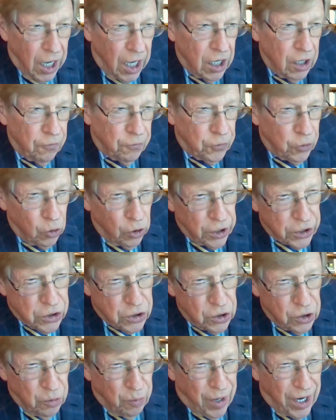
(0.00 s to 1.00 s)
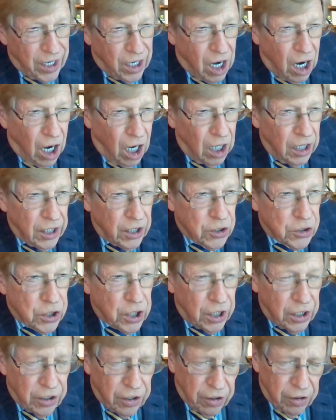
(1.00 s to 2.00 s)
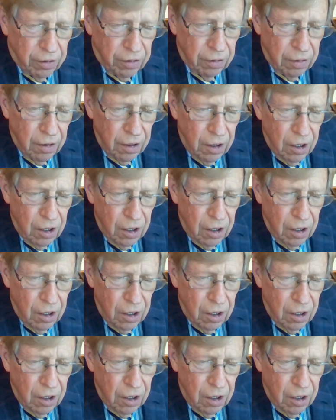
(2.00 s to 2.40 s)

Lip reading: and if you listen to my colleagues here,